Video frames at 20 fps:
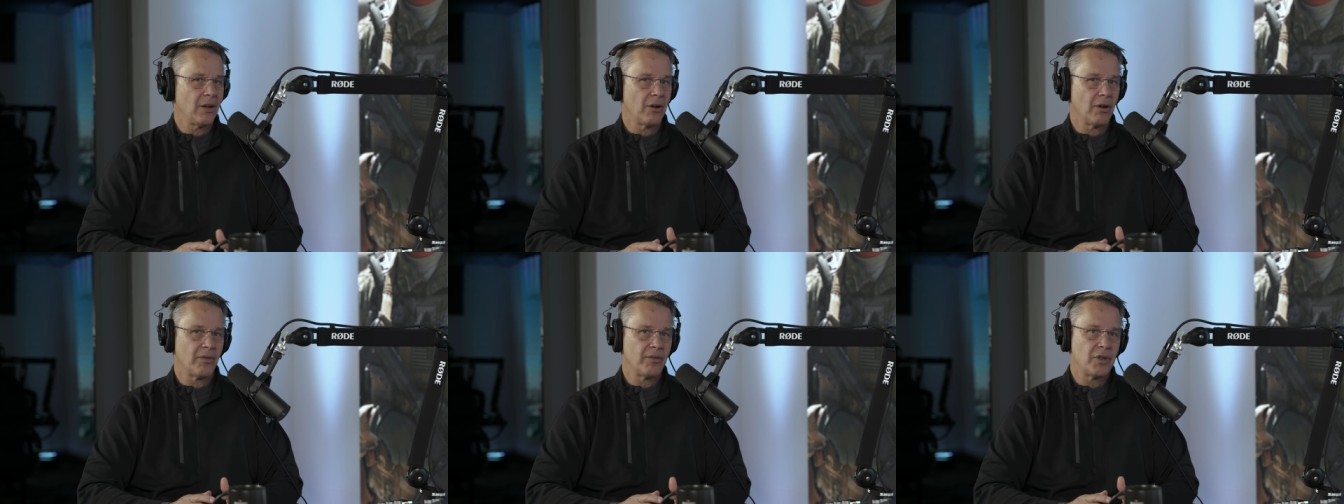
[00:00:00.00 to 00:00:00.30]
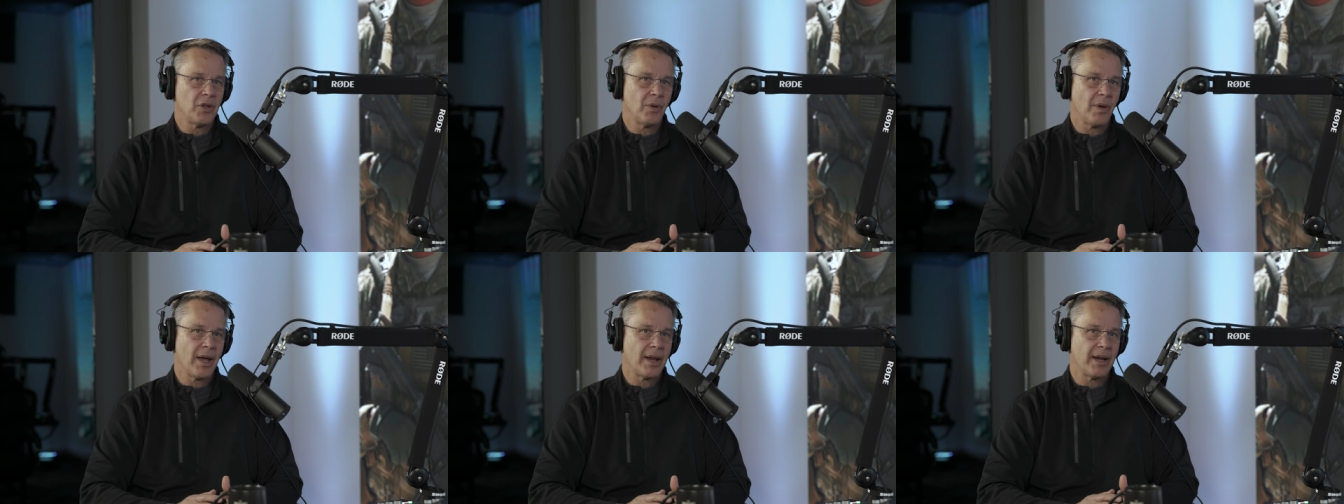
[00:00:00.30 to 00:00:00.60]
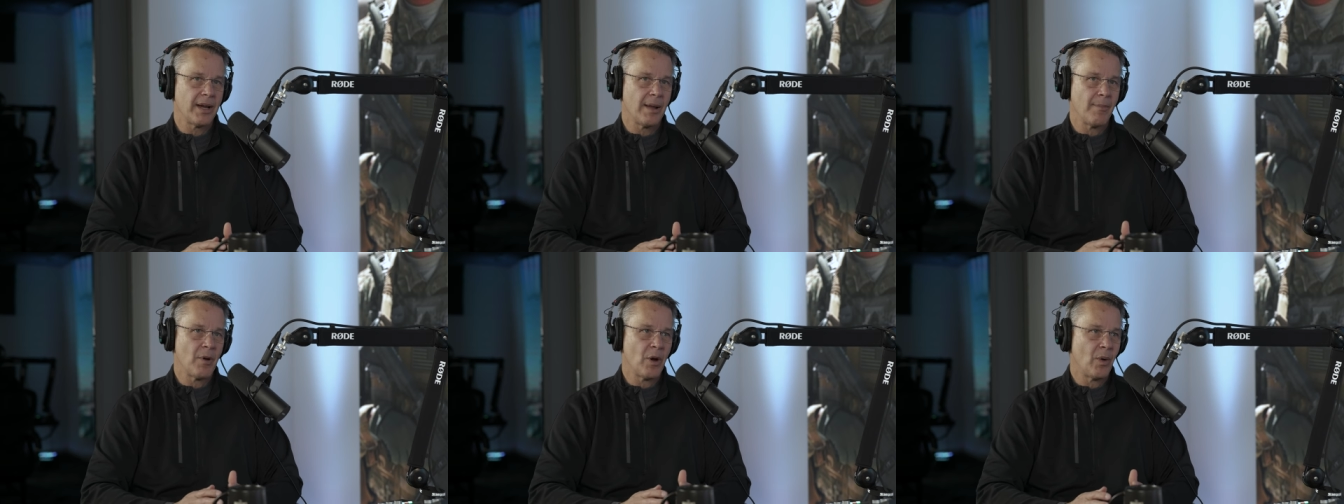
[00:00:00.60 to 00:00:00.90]
You know, if you
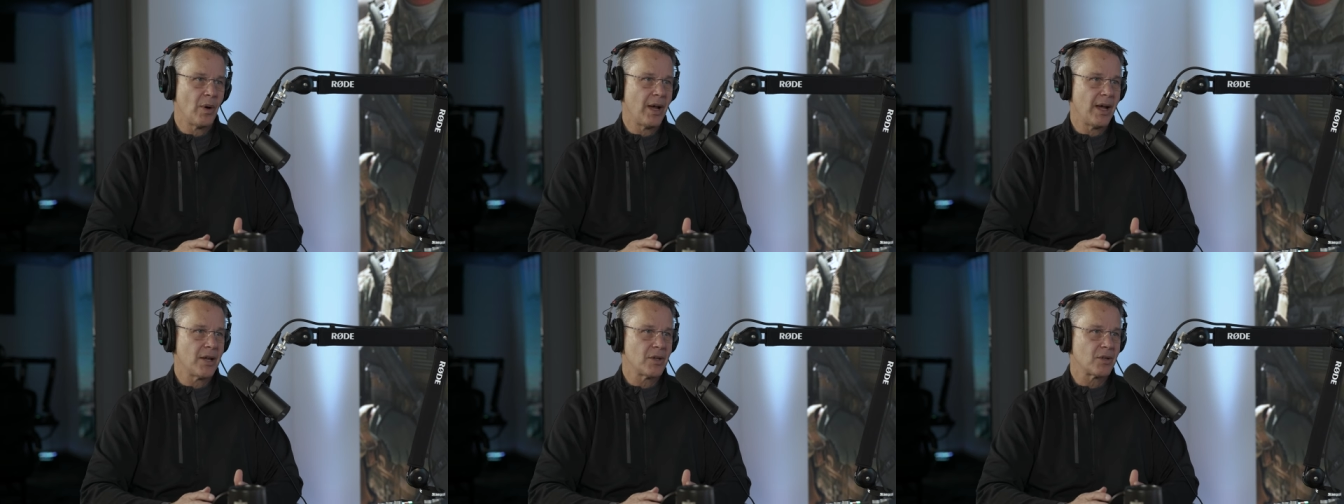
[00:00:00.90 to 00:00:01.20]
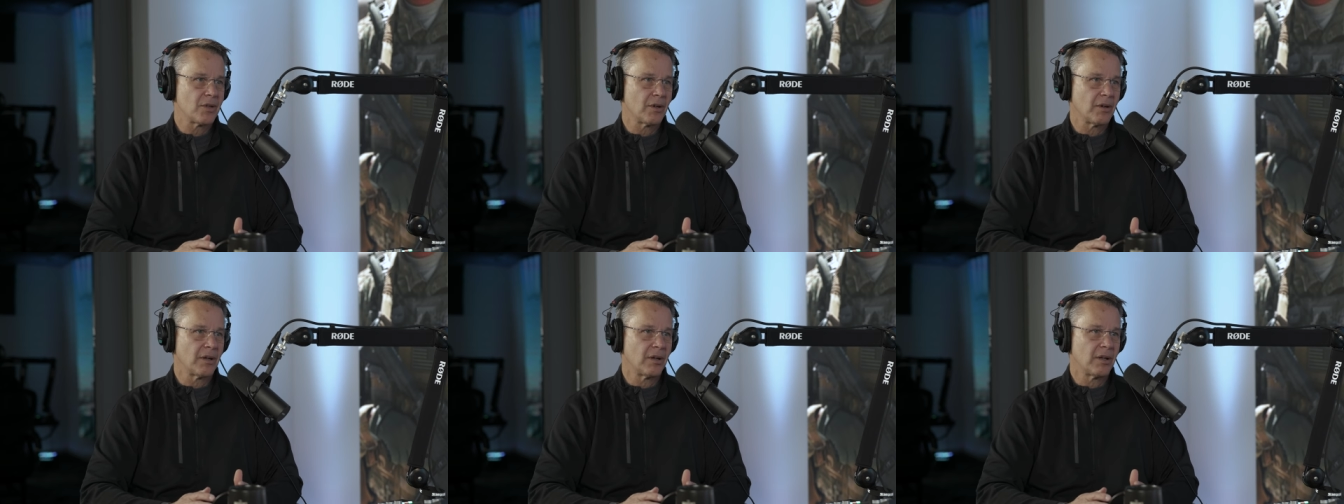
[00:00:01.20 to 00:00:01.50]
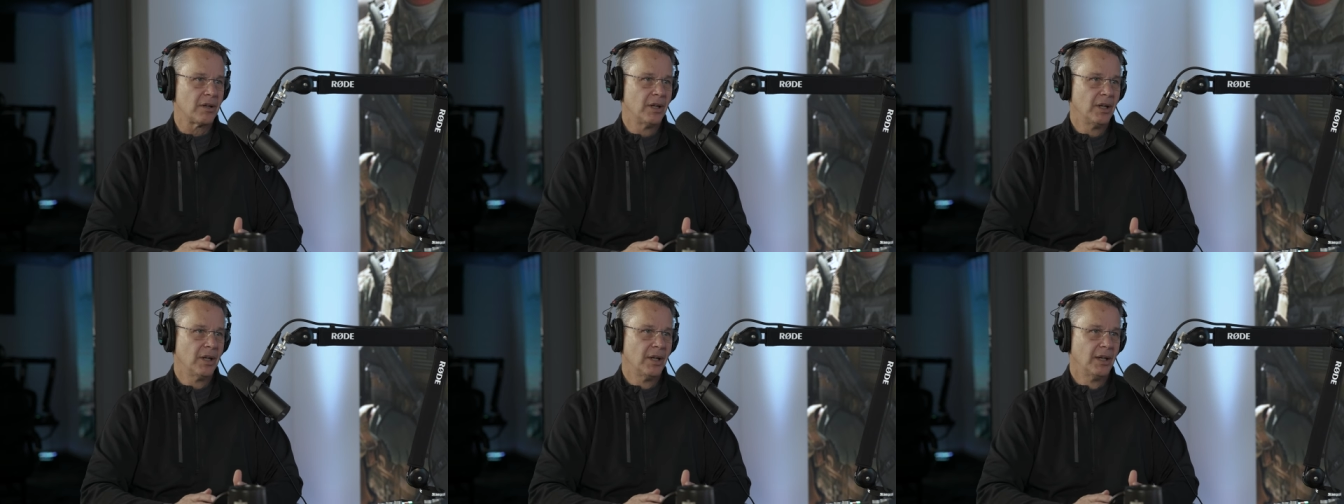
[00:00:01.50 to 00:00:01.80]
had an MOS
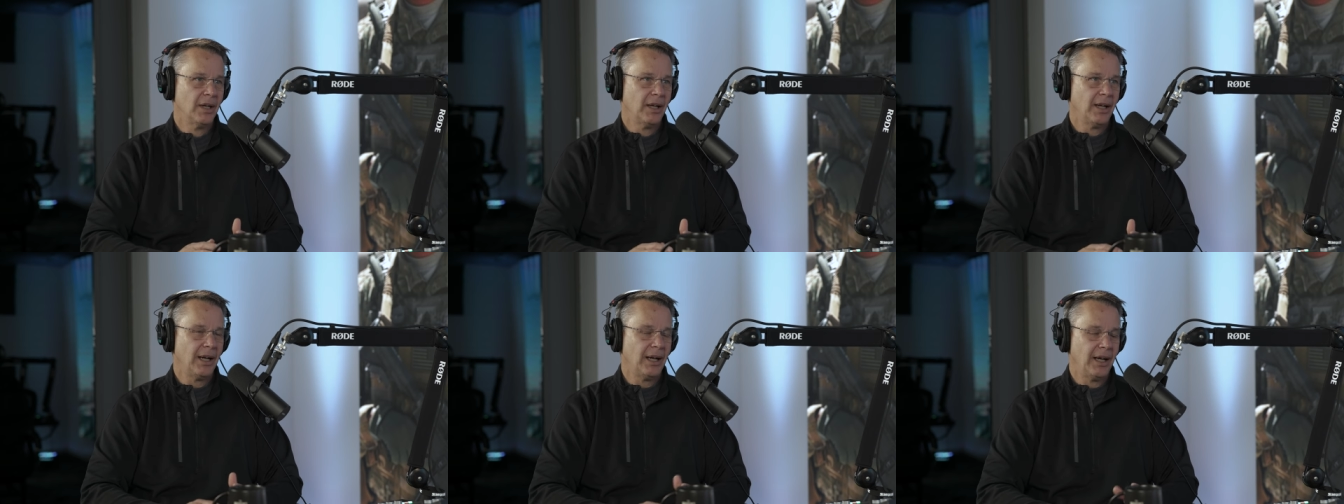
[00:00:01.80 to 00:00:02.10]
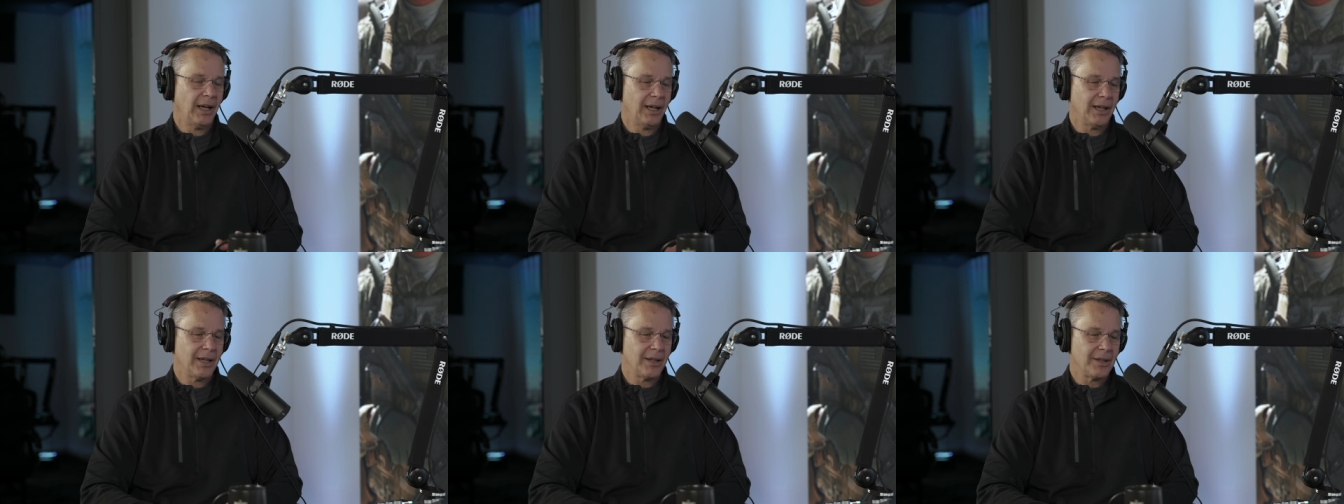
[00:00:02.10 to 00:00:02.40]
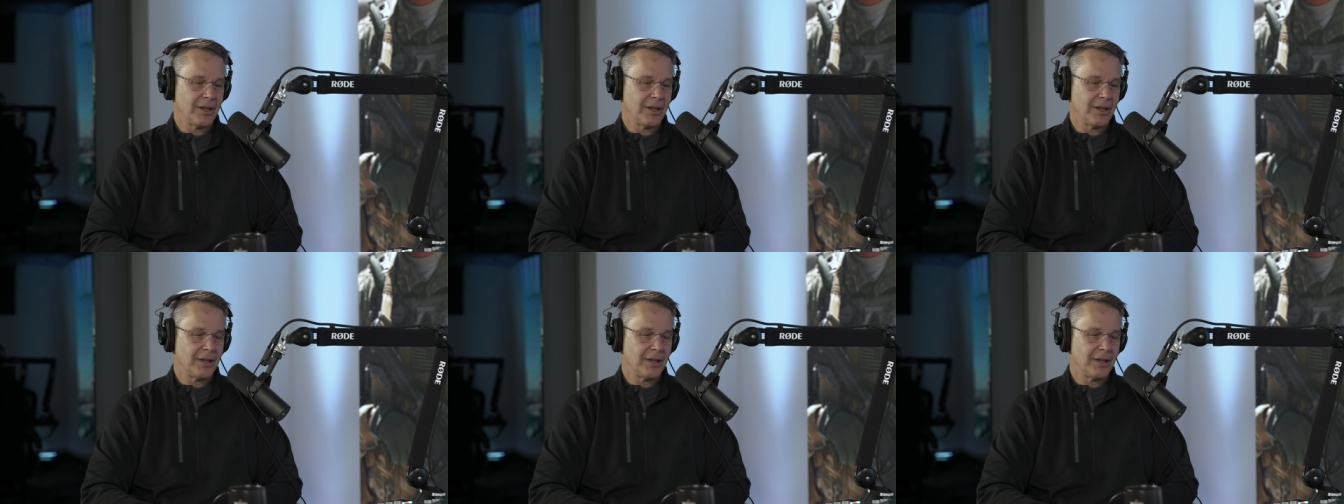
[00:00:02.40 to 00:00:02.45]
or uh,